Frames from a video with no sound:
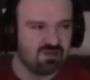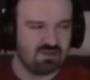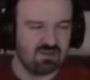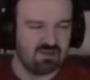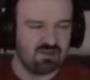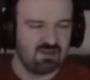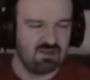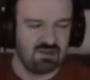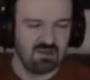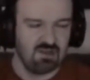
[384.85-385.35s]
Eh,
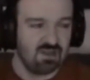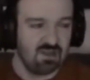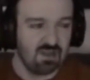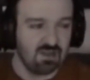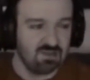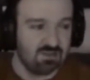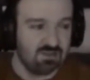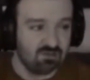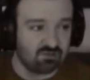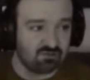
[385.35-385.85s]

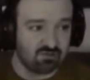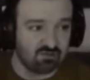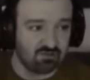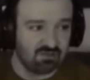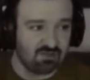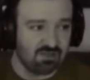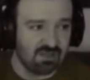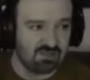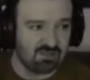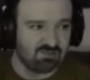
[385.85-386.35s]
this early
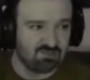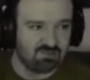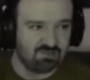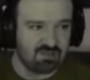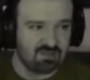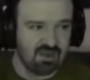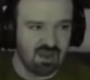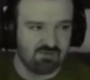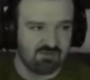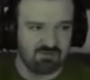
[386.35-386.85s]
on, this is
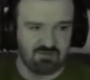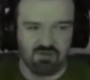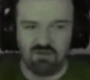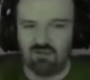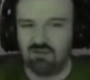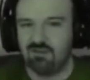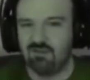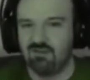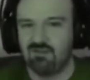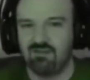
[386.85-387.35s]
not fun.
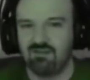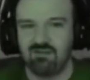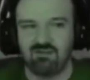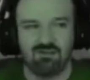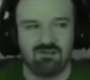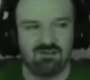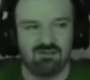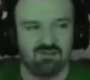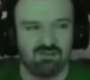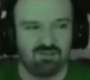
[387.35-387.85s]

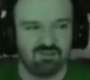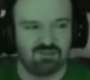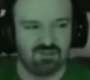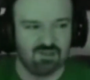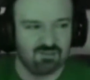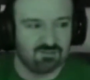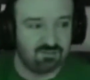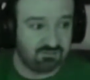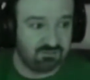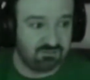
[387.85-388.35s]
This
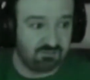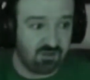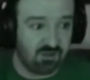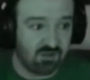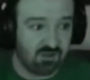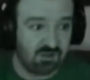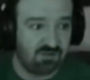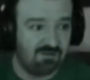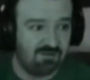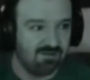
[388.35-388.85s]
isn't
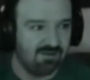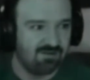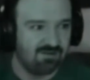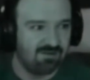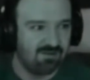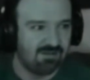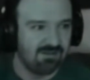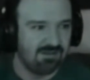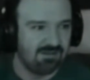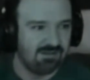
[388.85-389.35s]
fun.
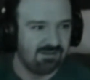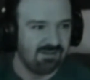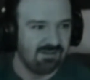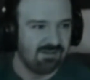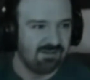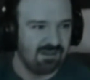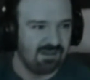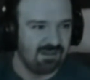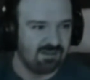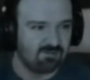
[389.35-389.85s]

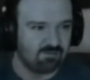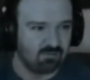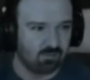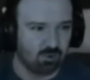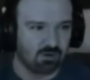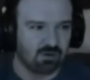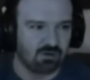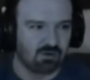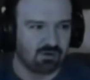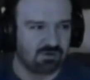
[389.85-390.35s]
It's
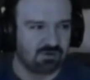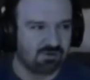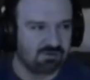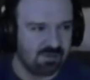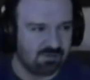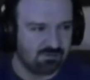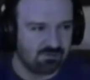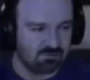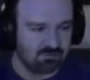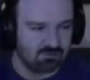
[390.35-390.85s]
work.
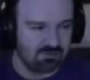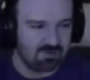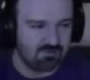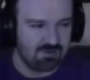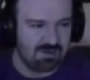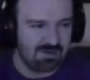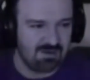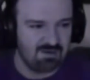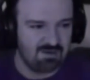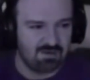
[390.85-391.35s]
That's what they made
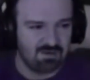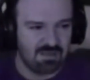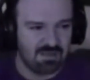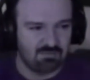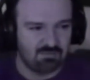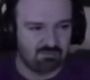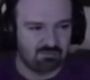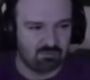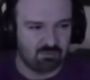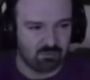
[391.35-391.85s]
it. The game
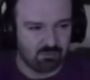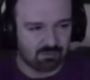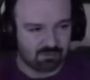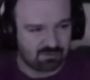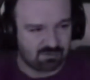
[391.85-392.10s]
is work.